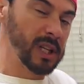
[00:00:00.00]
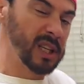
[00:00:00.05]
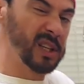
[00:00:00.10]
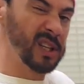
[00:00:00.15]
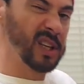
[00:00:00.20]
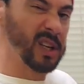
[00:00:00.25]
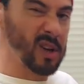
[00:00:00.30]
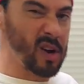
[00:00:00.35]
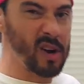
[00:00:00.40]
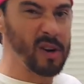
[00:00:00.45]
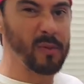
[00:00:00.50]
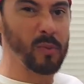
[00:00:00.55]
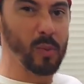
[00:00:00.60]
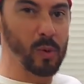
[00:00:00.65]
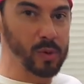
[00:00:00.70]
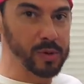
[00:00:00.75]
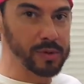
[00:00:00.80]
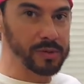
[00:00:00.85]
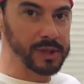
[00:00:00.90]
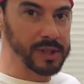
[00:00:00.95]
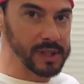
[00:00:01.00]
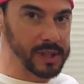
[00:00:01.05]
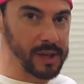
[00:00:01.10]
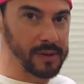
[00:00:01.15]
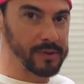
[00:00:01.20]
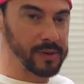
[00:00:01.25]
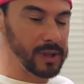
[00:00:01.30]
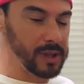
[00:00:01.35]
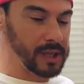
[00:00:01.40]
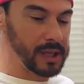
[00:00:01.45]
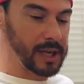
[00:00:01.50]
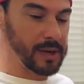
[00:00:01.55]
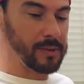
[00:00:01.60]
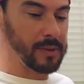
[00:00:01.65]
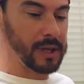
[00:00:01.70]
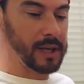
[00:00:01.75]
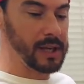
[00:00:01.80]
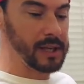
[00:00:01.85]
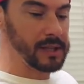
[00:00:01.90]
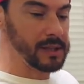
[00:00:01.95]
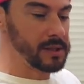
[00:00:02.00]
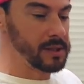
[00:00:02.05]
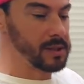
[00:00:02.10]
the kind of watery stuff that you get with the others.